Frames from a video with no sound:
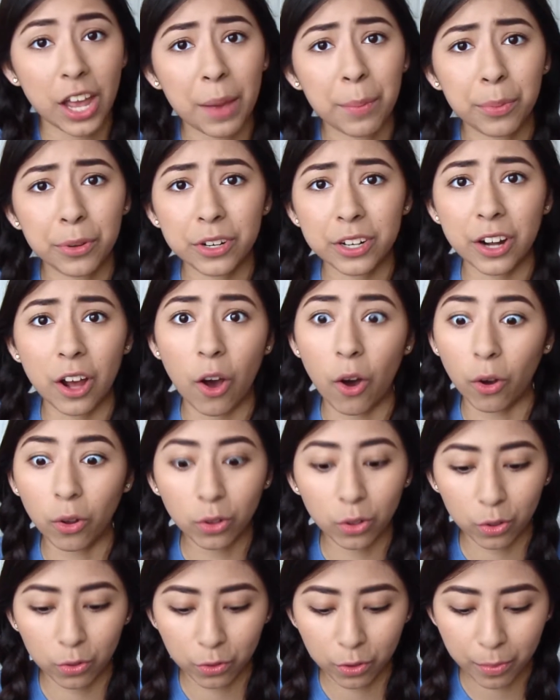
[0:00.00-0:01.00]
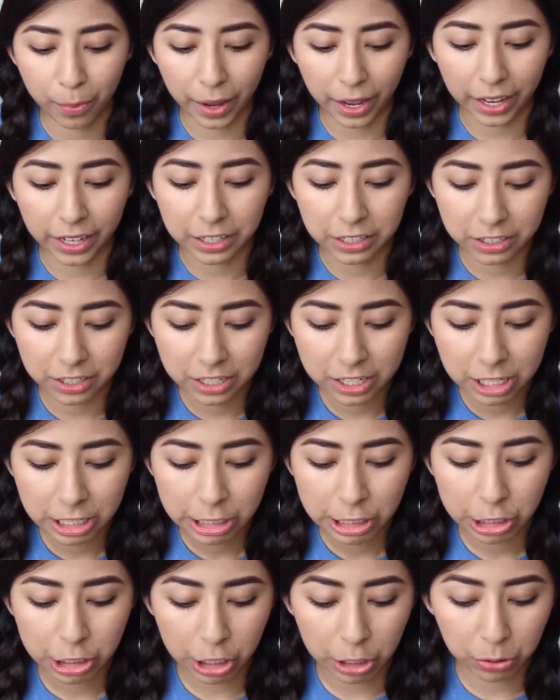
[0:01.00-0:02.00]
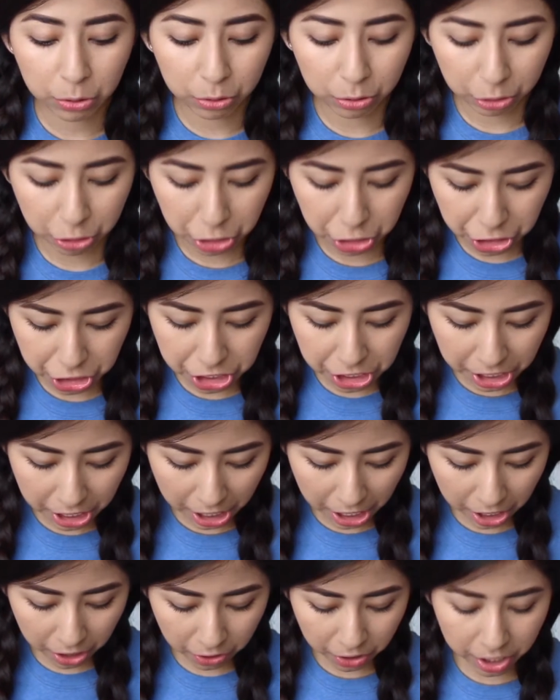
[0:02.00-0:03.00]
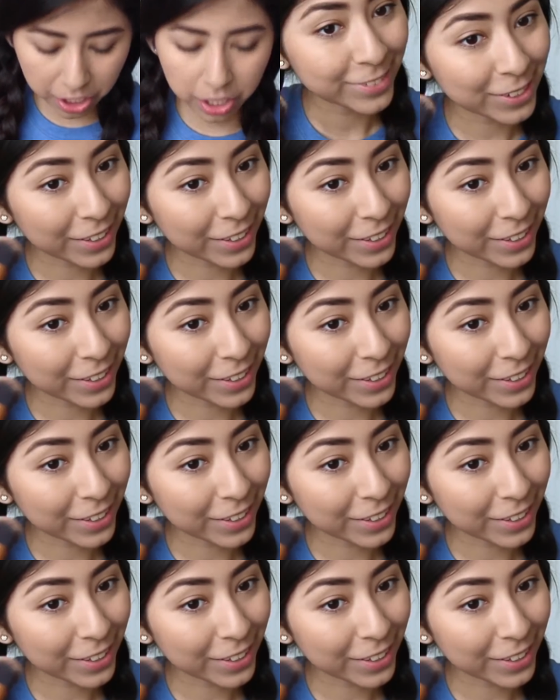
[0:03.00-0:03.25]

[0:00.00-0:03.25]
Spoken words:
I put it all over my general cheek area.